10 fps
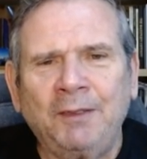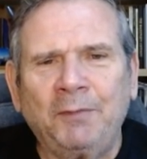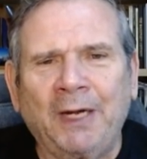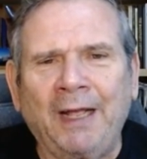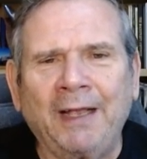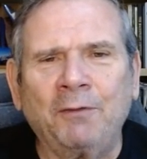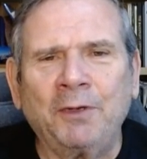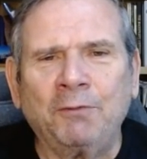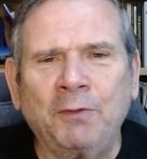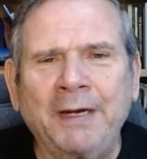but I
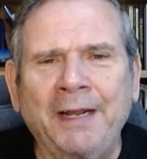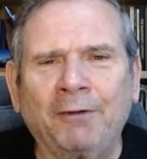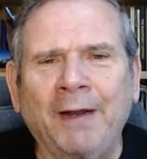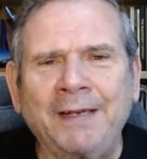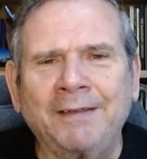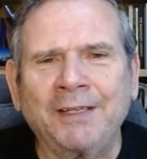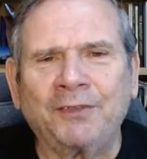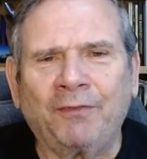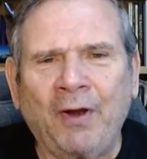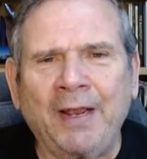would reiterate this
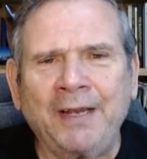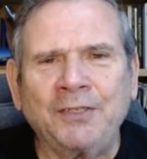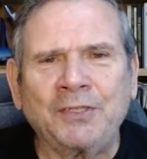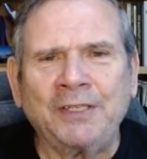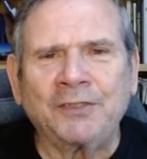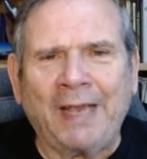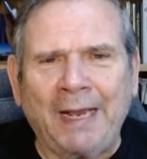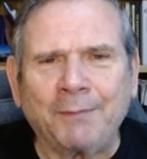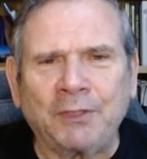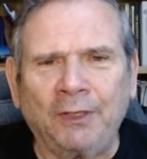phrase is
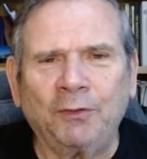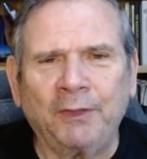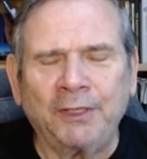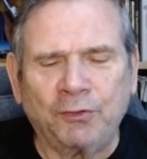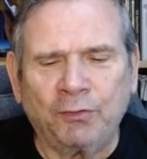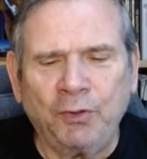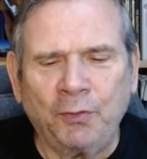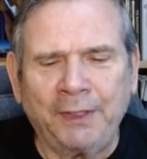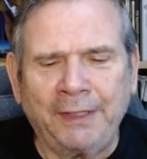absolutely true,